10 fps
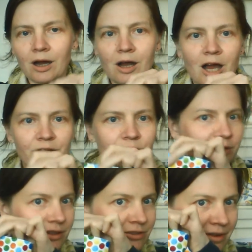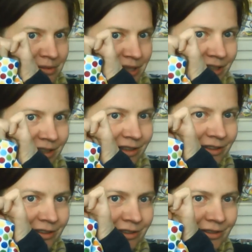I thought that this fabric
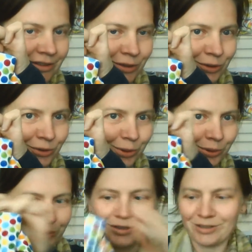could